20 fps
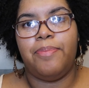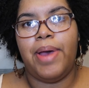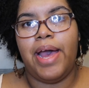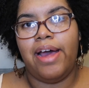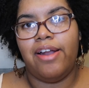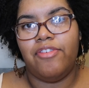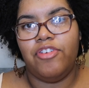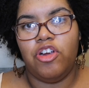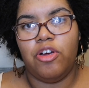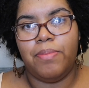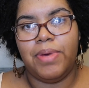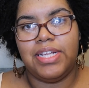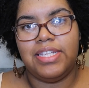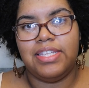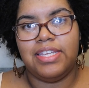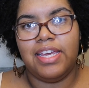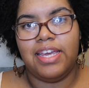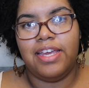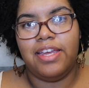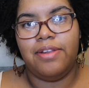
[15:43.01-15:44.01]
powdery on my
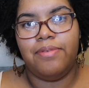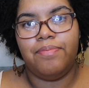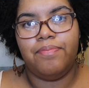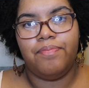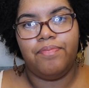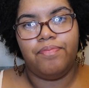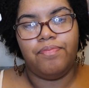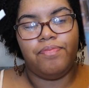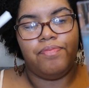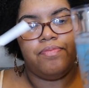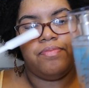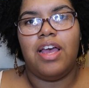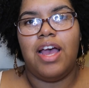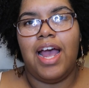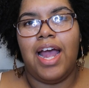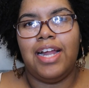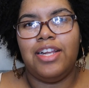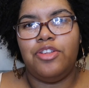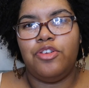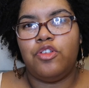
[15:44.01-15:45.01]
skin.
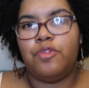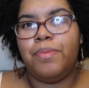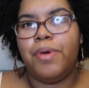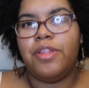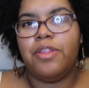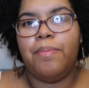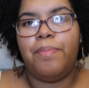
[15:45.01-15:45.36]
I do smell the